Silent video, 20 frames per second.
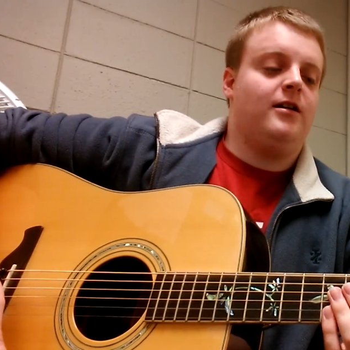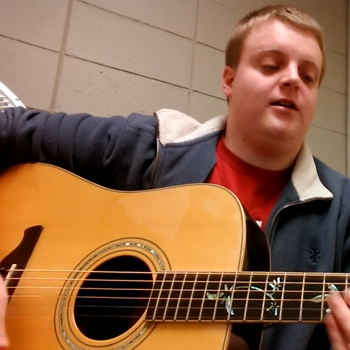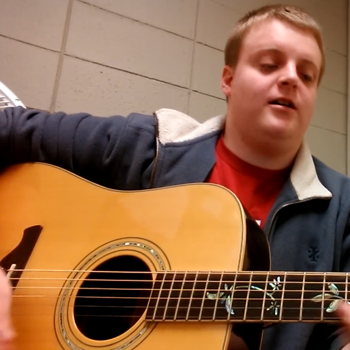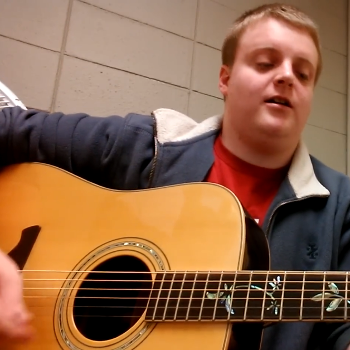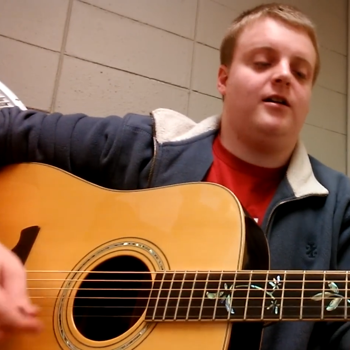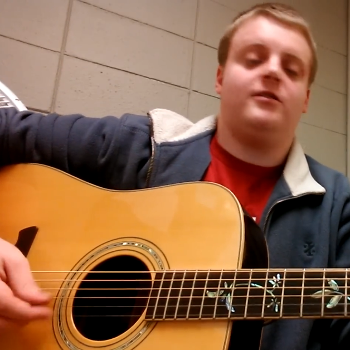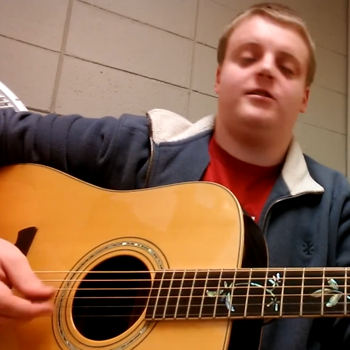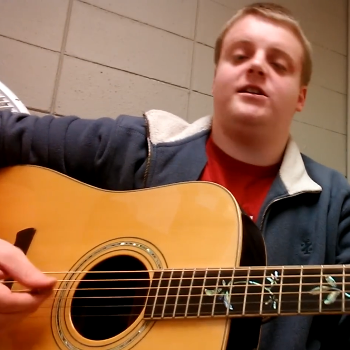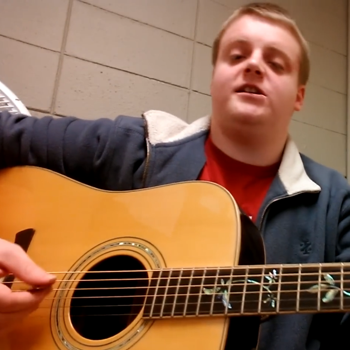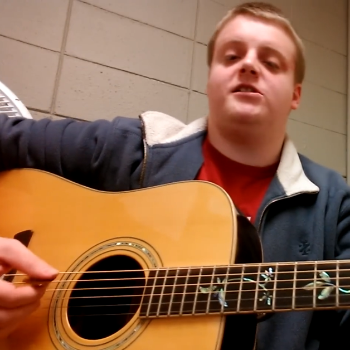
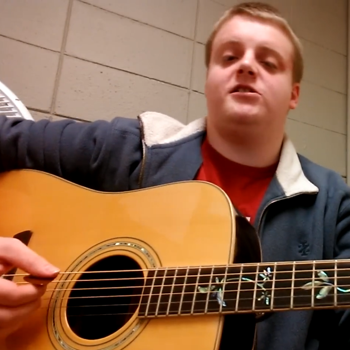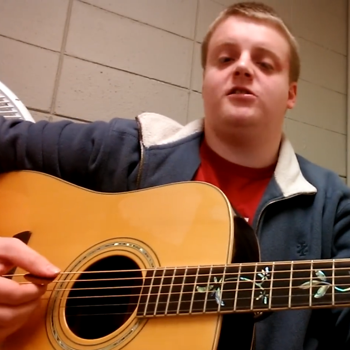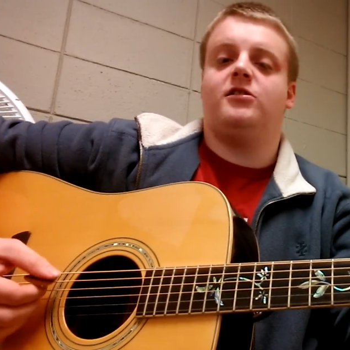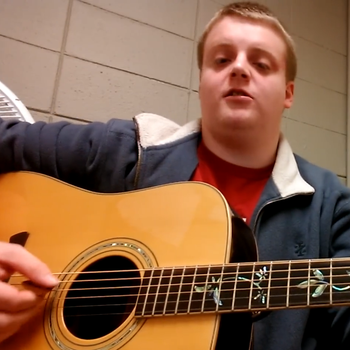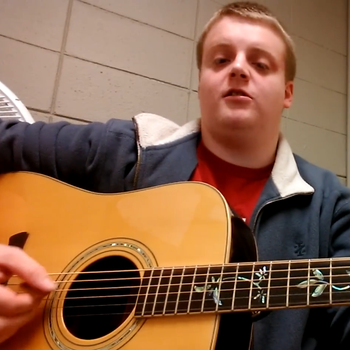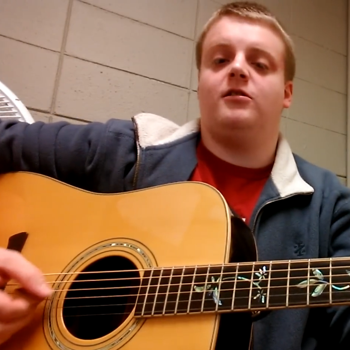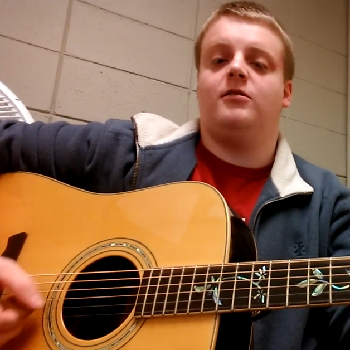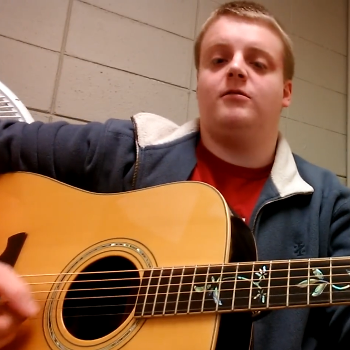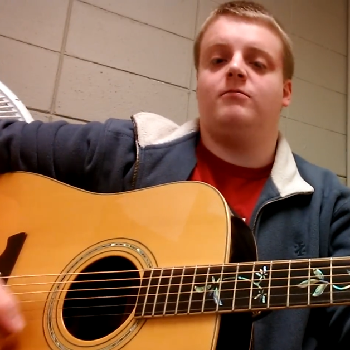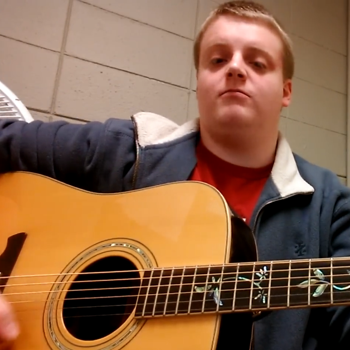Uh, I'll teach
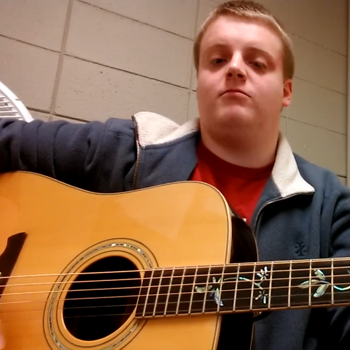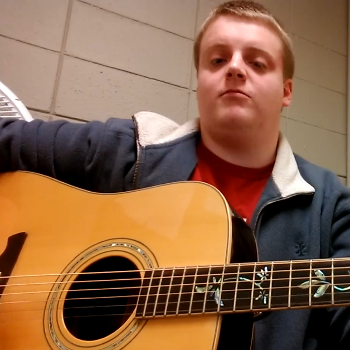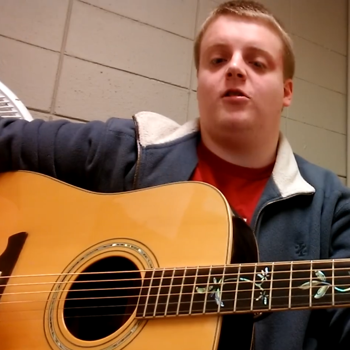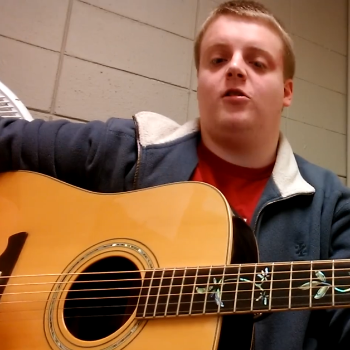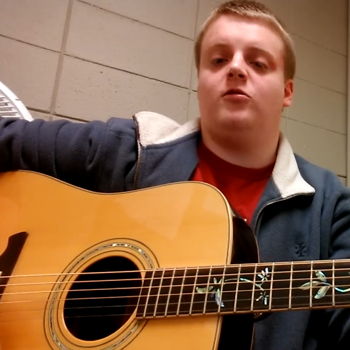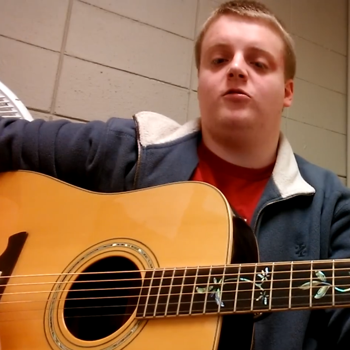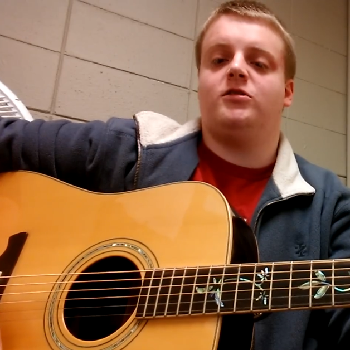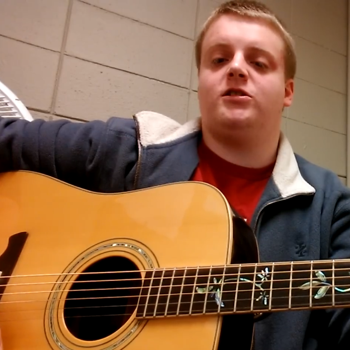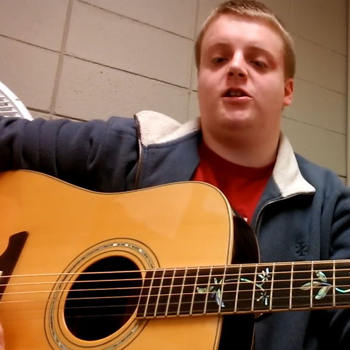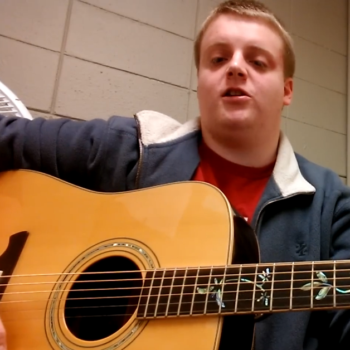the
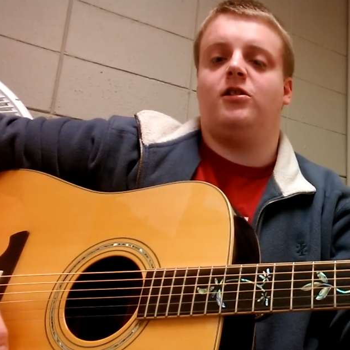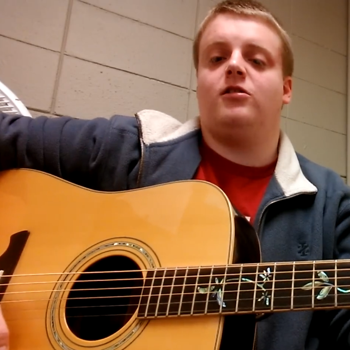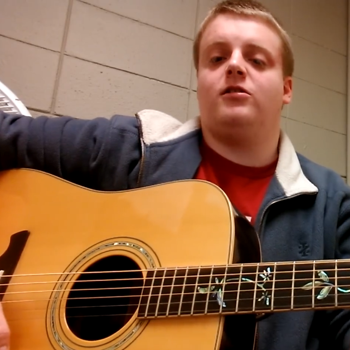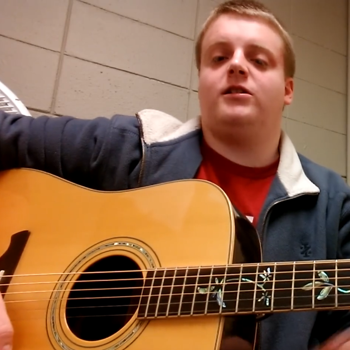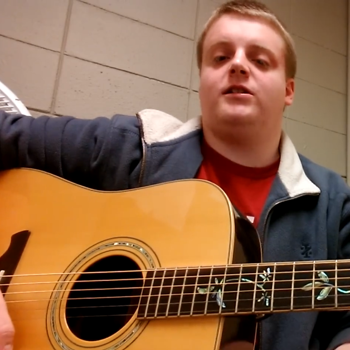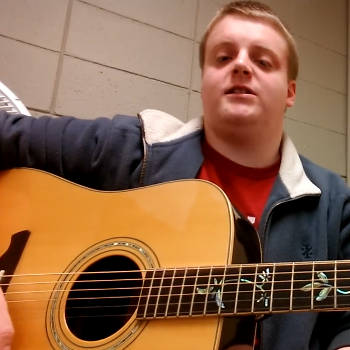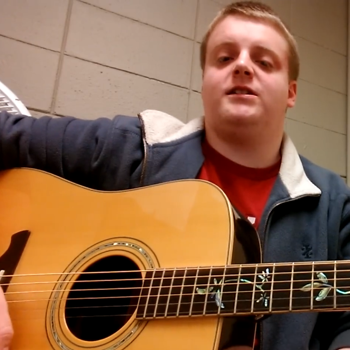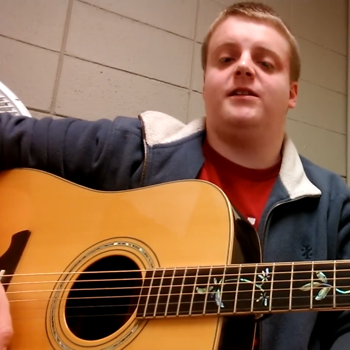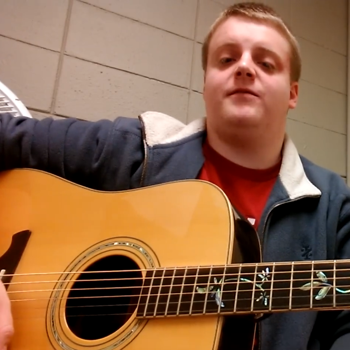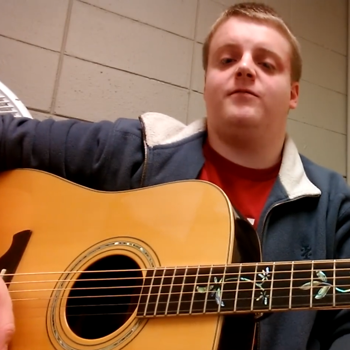whole
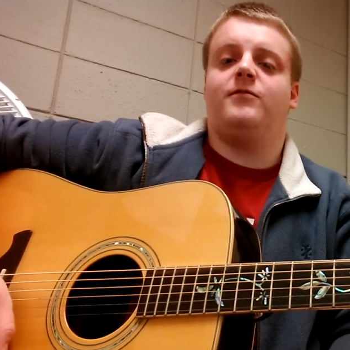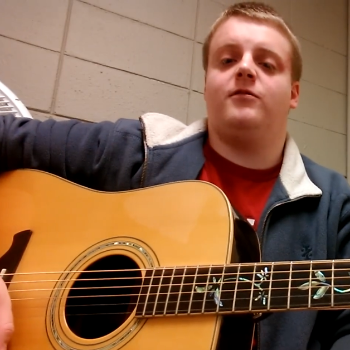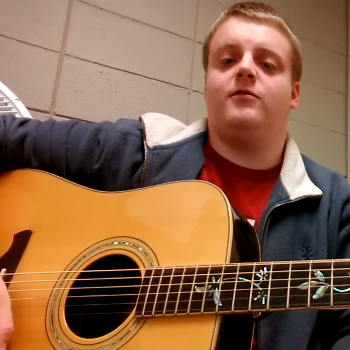song except